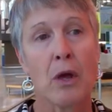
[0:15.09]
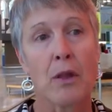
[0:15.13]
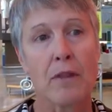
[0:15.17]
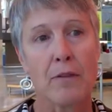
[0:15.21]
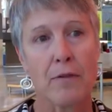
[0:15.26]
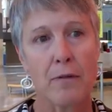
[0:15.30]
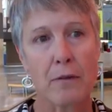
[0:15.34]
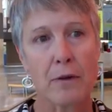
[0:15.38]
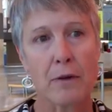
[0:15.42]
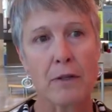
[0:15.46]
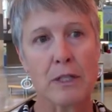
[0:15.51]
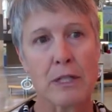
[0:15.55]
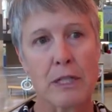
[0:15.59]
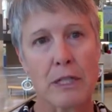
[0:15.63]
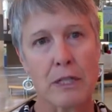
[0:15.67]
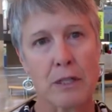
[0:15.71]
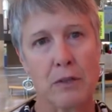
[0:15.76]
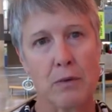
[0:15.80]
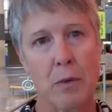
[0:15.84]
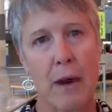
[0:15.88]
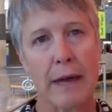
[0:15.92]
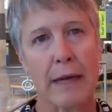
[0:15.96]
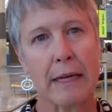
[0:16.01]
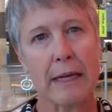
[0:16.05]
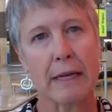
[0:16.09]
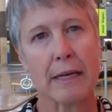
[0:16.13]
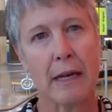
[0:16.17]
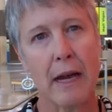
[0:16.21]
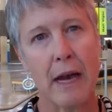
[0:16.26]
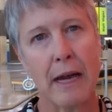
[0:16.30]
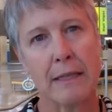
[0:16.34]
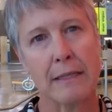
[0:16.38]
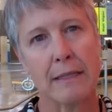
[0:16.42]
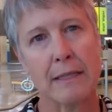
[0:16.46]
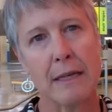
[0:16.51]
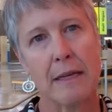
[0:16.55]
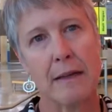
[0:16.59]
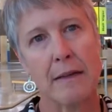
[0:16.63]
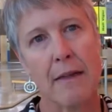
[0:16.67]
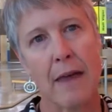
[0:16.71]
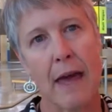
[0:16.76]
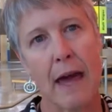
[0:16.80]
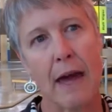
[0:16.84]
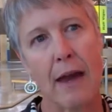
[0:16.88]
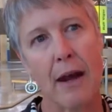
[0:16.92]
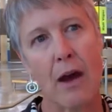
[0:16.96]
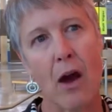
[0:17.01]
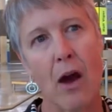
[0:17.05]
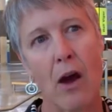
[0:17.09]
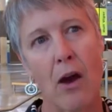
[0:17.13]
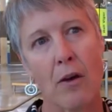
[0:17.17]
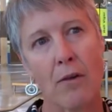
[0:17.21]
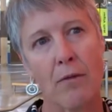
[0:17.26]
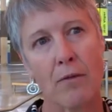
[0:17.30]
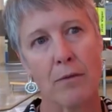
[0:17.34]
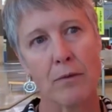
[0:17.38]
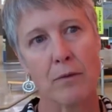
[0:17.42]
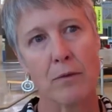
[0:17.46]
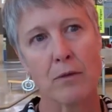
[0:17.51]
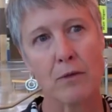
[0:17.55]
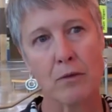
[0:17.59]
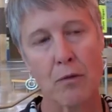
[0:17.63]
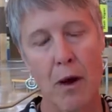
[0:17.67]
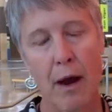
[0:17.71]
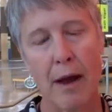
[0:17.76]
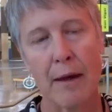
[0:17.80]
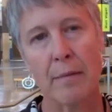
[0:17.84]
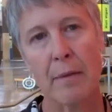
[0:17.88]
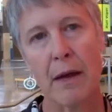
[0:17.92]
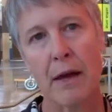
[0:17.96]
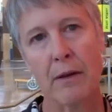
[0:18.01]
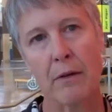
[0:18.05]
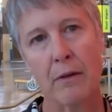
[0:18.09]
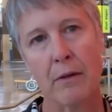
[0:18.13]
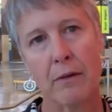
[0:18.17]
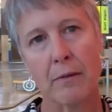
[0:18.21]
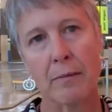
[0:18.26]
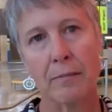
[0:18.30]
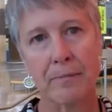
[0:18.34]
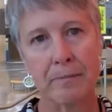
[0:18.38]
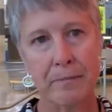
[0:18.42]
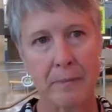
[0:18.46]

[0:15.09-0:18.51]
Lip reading: the first is recognizing that our dry matter